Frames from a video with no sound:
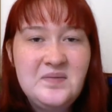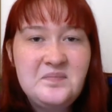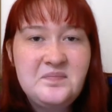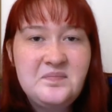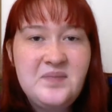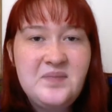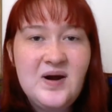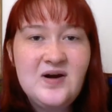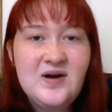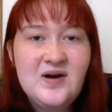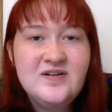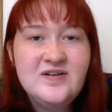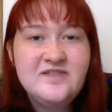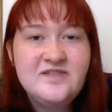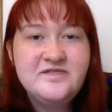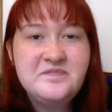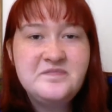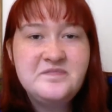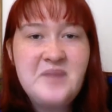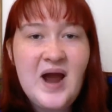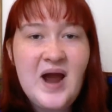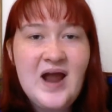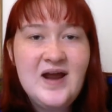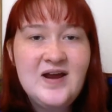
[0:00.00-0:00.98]
part of
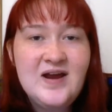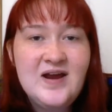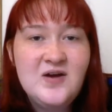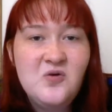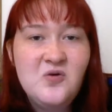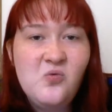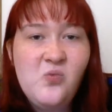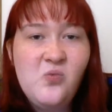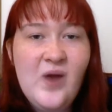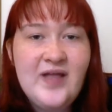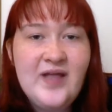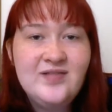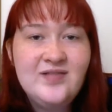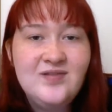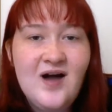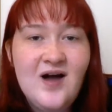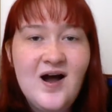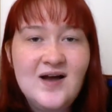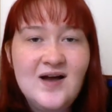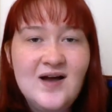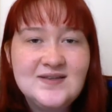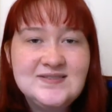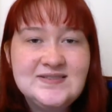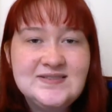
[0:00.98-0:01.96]
my weight
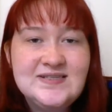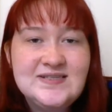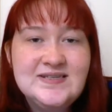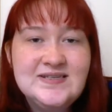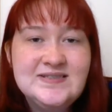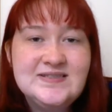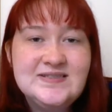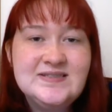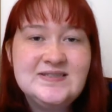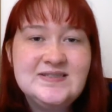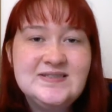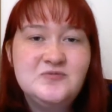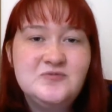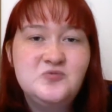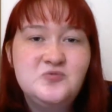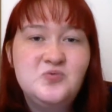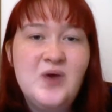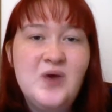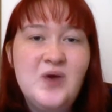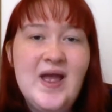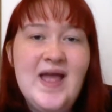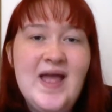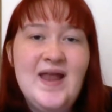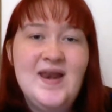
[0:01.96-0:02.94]
loss is
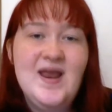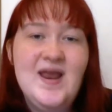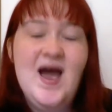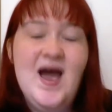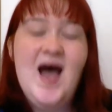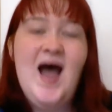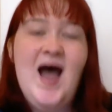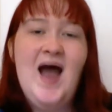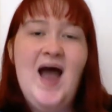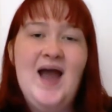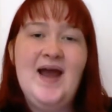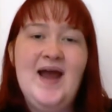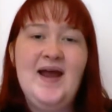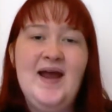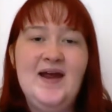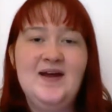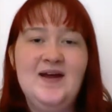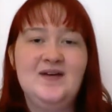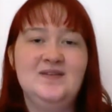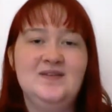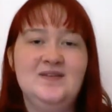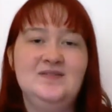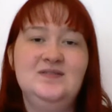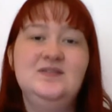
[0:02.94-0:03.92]
when
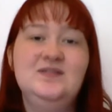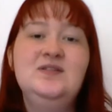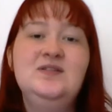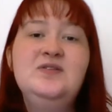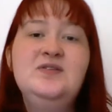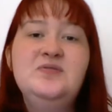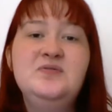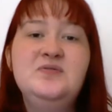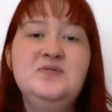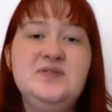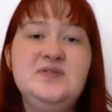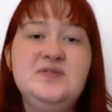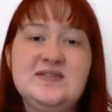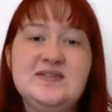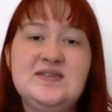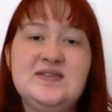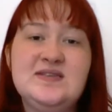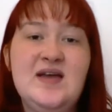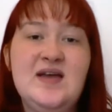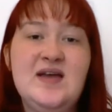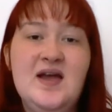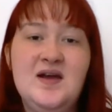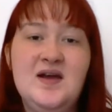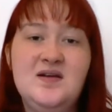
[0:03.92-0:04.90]
I lose
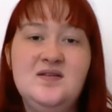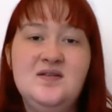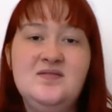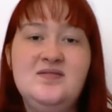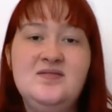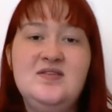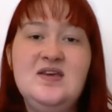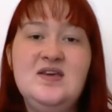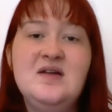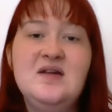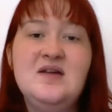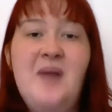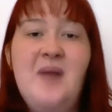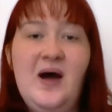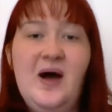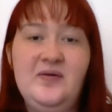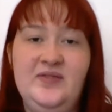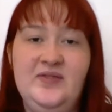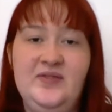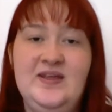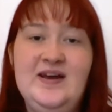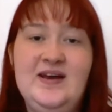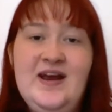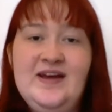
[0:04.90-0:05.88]
the
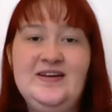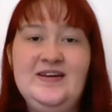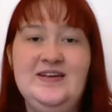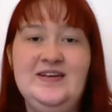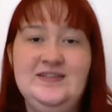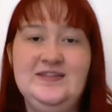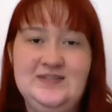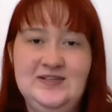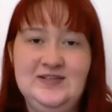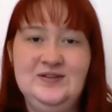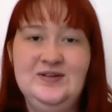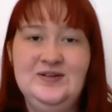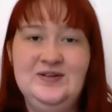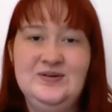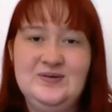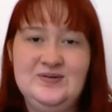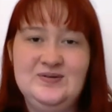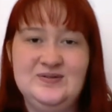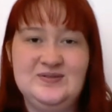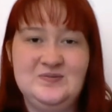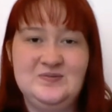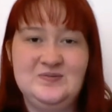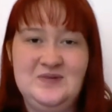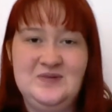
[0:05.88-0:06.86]
amount that I need to
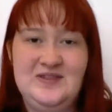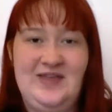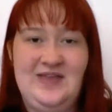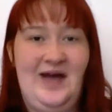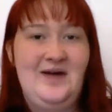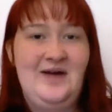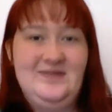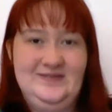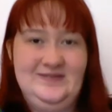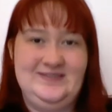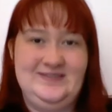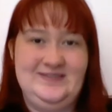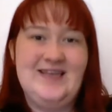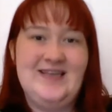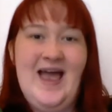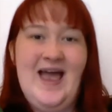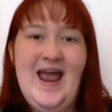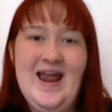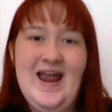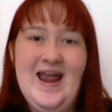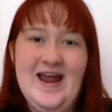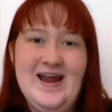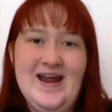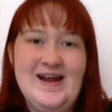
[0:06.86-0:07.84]
lose without
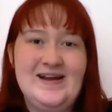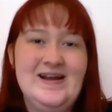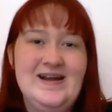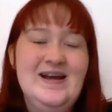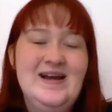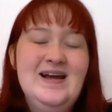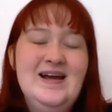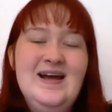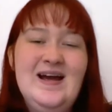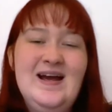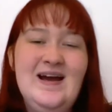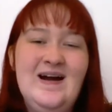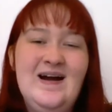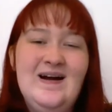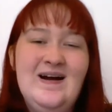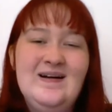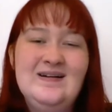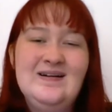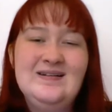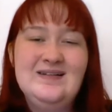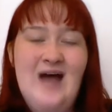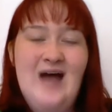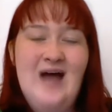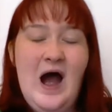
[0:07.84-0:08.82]
saying
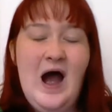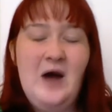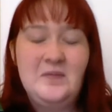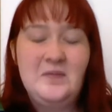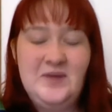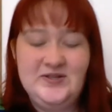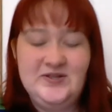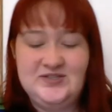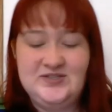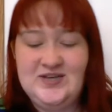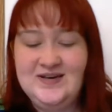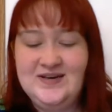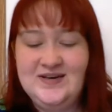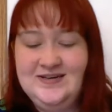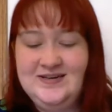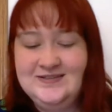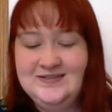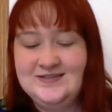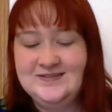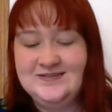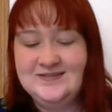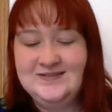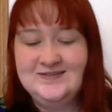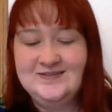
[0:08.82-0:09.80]
how much I need
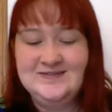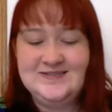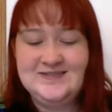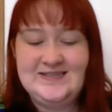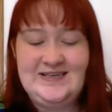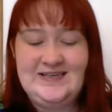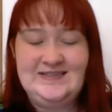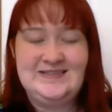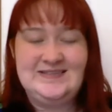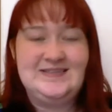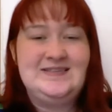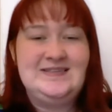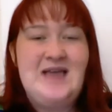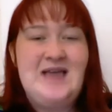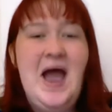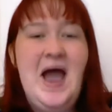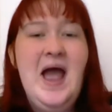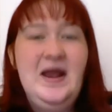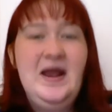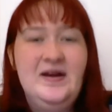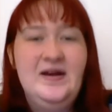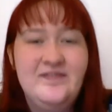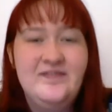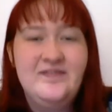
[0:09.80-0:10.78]
to lose, because it's
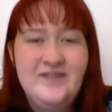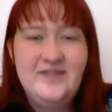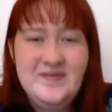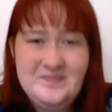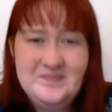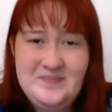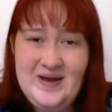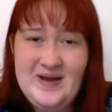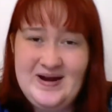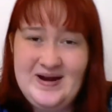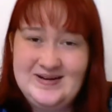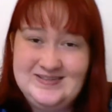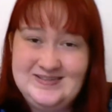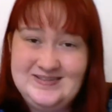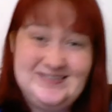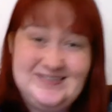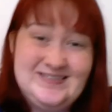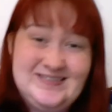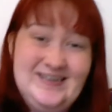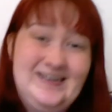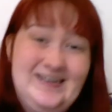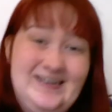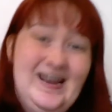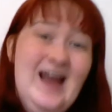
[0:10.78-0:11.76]
kind of
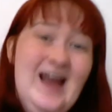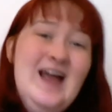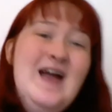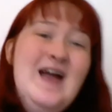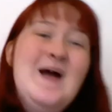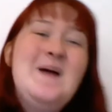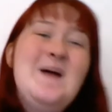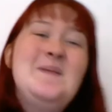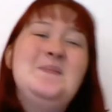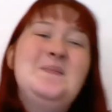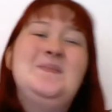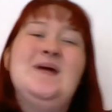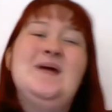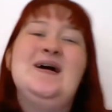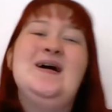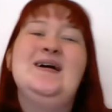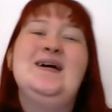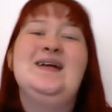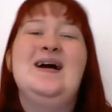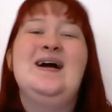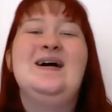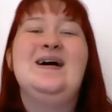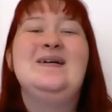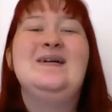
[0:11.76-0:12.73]
embarrassing.
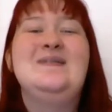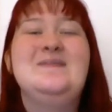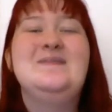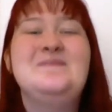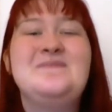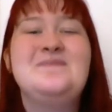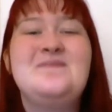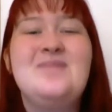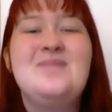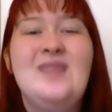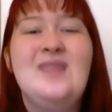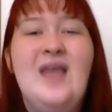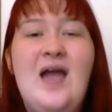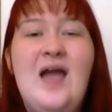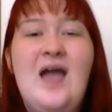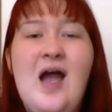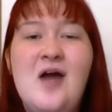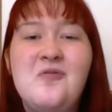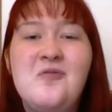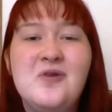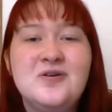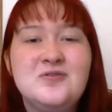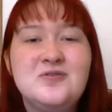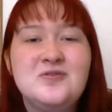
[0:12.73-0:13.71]
But
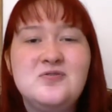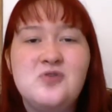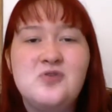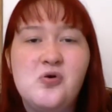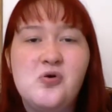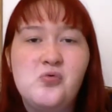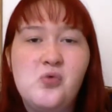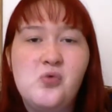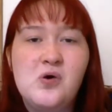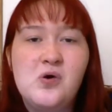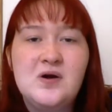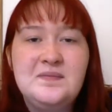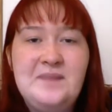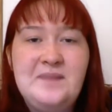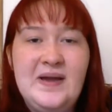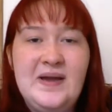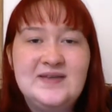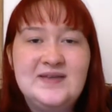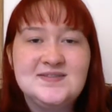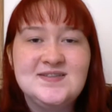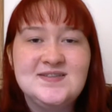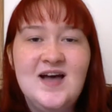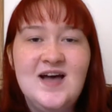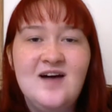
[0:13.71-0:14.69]
I want to reward
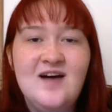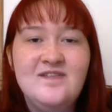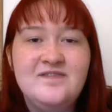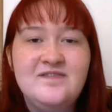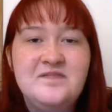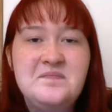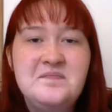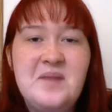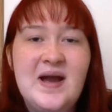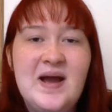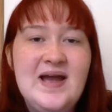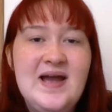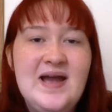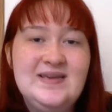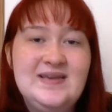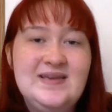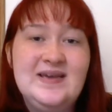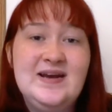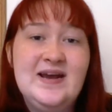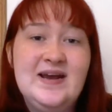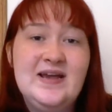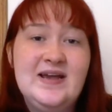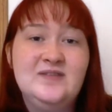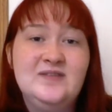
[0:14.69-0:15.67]
myself by
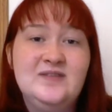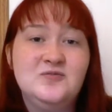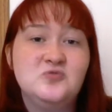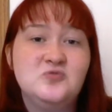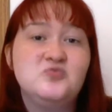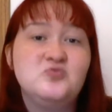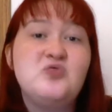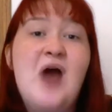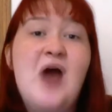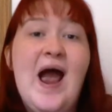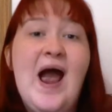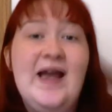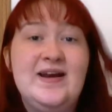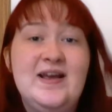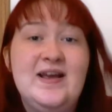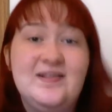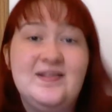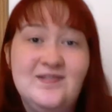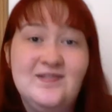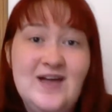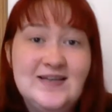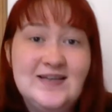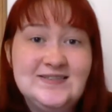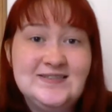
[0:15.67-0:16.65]
getting
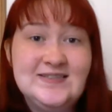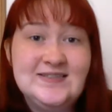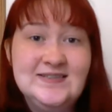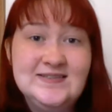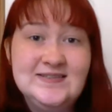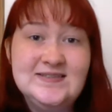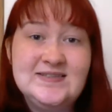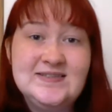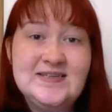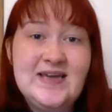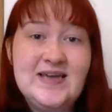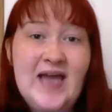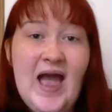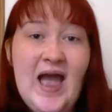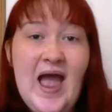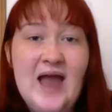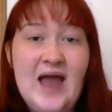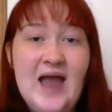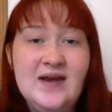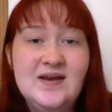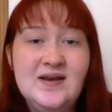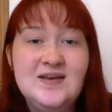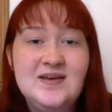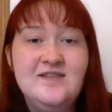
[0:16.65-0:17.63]
riding lessons
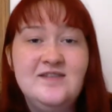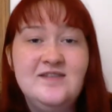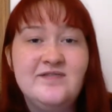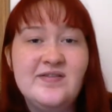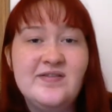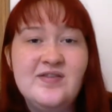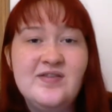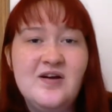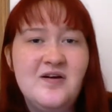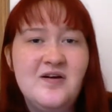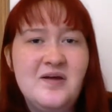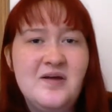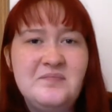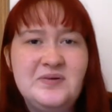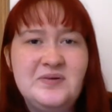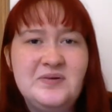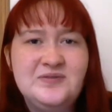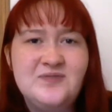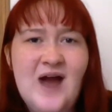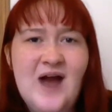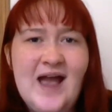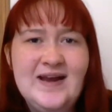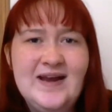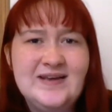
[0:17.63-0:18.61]
again, even though I've been
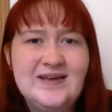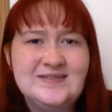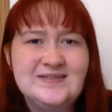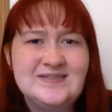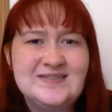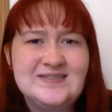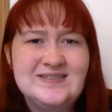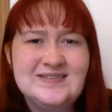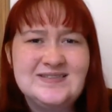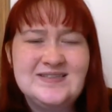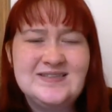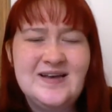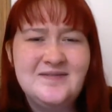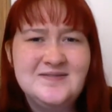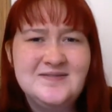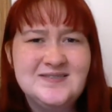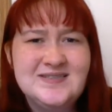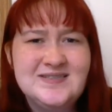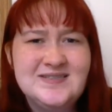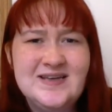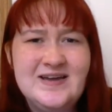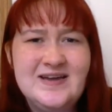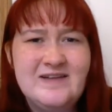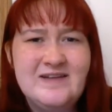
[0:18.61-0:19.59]
riding since I
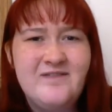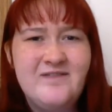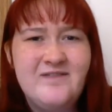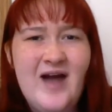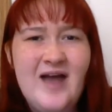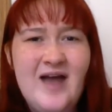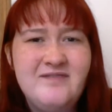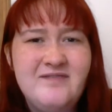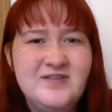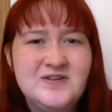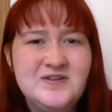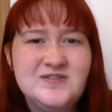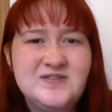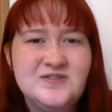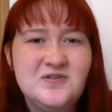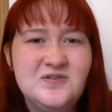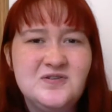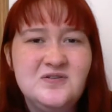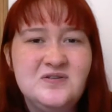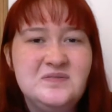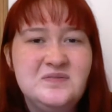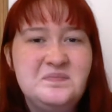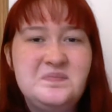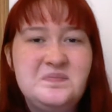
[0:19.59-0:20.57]
was like 5 years
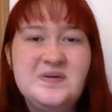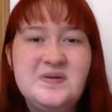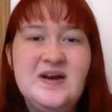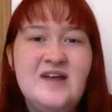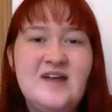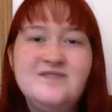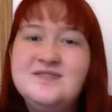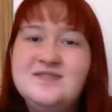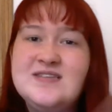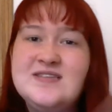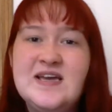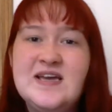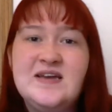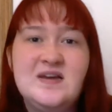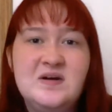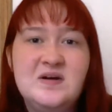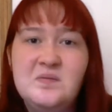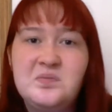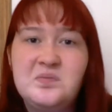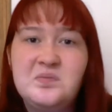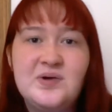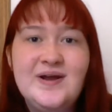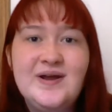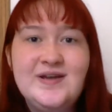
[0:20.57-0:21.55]
old, but I've taken
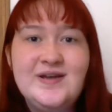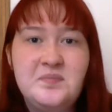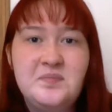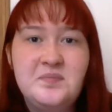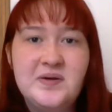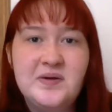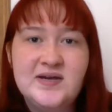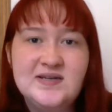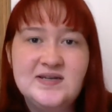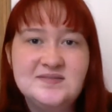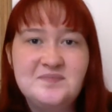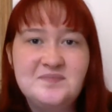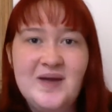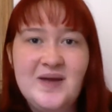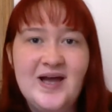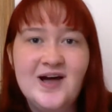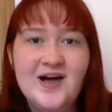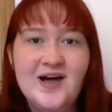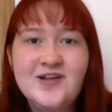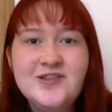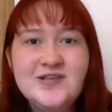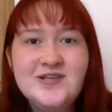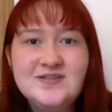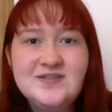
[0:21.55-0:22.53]
a break because my
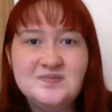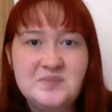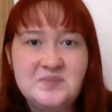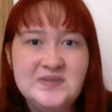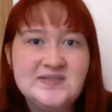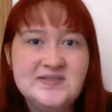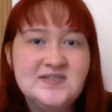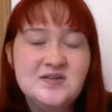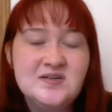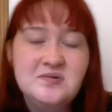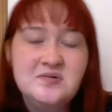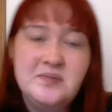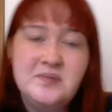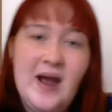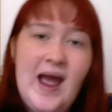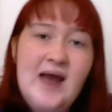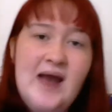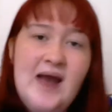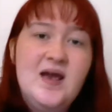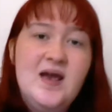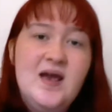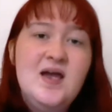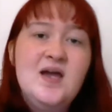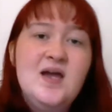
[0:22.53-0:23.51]
health has been so
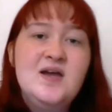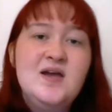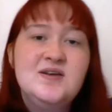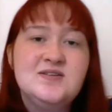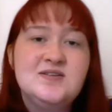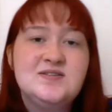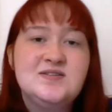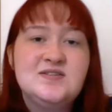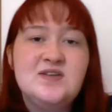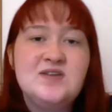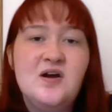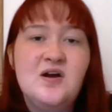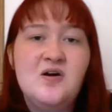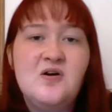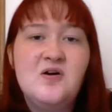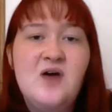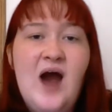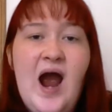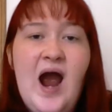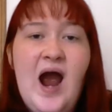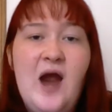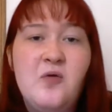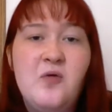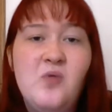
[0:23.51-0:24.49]
bad. So
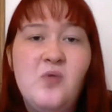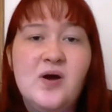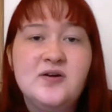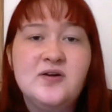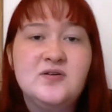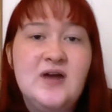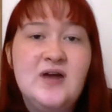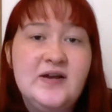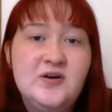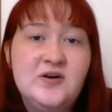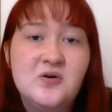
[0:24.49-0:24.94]
I want to ride